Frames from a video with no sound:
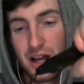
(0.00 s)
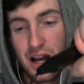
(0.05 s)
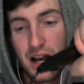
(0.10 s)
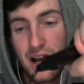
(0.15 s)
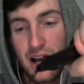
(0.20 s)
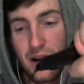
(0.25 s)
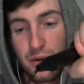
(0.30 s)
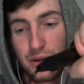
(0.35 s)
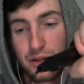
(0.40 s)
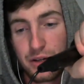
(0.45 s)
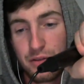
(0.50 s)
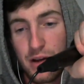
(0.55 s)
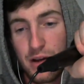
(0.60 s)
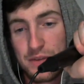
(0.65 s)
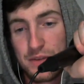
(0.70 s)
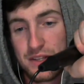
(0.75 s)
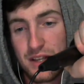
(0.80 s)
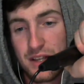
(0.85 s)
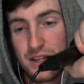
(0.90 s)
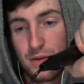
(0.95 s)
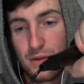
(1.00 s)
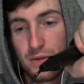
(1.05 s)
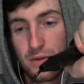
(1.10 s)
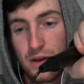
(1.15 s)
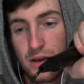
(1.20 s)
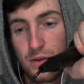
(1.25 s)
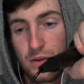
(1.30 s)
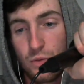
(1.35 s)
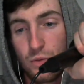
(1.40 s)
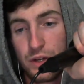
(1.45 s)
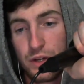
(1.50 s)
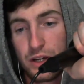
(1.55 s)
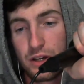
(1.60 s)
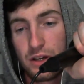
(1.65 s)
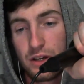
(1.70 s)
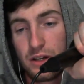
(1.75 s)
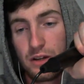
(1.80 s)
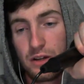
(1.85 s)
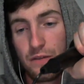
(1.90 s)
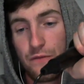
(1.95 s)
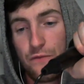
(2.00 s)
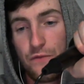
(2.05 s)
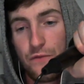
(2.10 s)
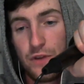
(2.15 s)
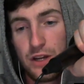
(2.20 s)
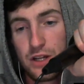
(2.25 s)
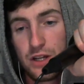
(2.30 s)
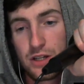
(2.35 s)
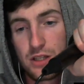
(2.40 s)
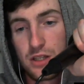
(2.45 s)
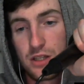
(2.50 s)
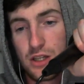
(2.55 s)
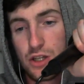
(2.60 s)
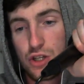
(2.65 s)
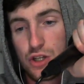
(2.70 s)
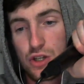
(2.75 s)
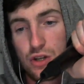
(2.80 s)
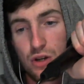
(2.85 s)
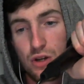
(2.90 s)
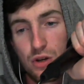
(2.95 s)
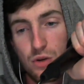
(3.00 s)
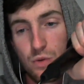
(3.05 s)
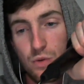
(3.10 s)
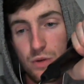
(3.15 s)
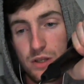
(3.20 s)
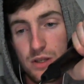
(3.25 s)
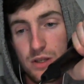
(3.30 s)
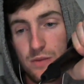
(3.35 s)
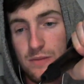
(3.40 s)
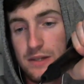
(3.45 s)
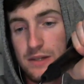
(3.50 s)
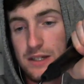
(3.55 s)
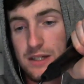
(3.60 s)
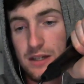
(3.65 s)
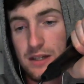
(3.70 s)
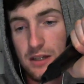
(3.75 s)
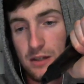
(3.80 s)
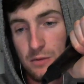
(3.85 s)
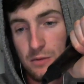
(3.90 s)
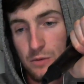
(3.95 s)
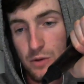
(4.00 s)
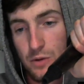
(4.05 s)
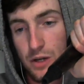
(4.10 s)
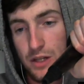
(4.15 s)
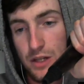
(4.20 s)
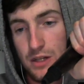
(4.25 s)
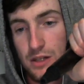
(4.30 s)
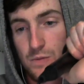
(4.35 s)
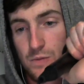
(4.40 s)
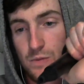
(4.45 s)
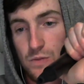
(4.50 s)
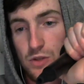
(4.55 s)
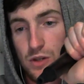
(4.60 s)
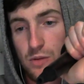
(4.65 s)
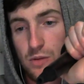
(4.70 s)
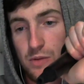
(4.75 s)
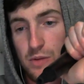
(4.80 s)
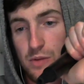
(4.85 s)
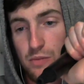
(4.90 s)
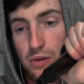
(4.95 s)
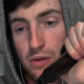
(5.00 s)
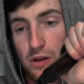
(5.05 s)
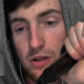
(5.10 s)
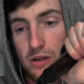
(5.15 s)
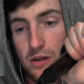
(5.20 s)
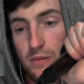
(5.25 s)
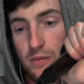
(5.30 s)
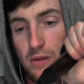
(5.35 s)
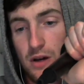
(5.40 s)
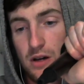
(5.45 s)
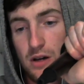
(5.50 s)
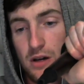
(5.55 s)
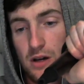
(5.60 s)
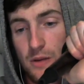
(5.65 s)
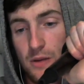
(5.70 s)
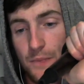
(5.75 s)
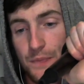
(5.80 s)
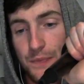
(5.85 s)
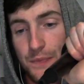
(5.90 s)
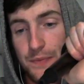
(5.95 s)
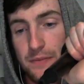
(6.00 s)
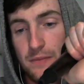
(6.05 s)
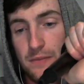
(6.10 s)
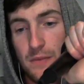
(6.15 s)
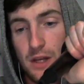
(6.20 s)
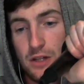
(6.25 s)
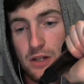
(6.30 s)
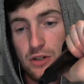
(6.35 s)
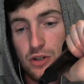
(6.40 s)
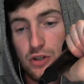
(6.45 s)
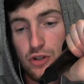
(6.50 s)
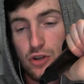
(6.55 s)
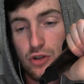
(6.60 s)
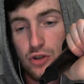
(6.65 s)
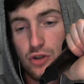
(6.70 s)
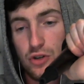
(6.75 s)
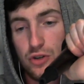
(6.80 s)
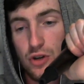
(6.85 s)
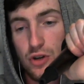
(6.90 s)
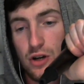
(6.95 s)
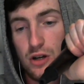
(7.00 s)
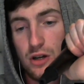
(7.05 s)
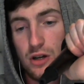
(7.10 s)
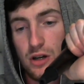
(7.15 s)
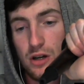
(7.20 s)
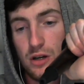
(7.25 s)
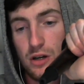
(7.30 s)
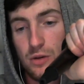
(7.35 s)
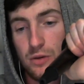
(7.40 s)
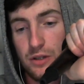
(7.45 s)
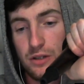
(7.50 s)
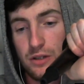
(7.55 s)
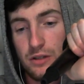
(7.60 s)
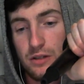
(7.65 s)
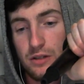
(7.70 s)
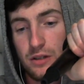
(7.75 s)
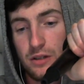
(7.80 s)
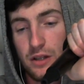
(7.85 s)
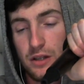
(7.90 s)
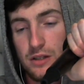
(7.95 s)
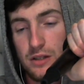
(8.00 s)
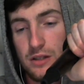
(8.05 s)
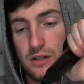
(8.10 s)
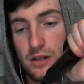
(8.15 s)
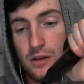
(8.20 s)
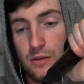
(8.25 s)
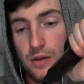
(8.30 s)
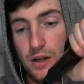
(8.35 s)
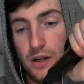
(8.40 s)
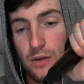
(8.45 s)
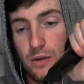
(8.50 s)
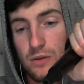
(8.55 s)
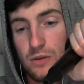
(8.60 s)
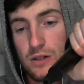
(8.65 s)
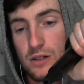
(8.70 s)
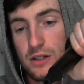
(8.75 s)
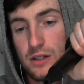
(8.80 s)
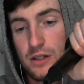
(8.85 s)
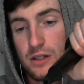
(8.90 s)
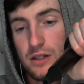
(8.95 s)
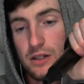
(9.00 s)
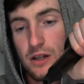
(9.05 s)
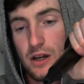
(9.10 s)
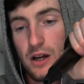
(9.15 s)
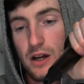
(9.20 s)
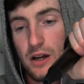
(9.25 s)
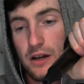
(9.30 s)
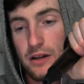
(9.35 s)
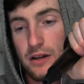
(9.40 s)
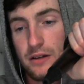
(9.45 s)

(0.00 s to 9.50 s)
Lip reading: we're gonna wrap this up. We are gonna finish the show with some DM questions. I'm just gonna be pulling them up. Oh wait, that's not what I wanted. All right,